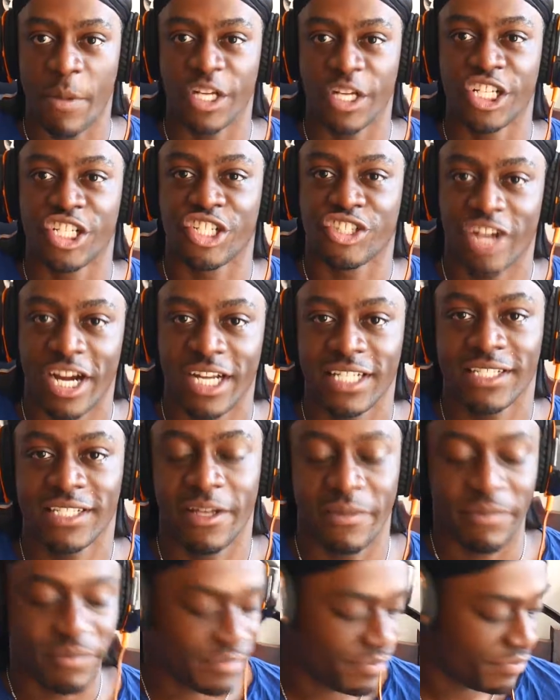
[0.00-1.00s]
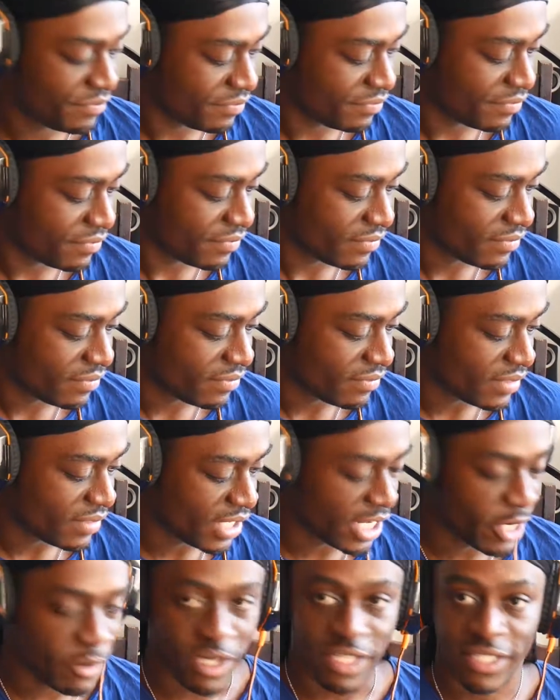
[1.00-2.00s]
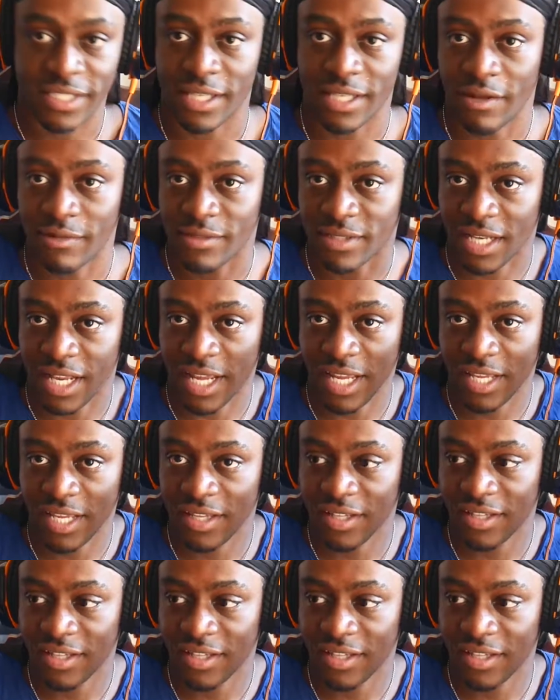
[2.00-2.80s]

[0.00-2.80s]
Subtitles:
gonna try something, hear what it sounds like.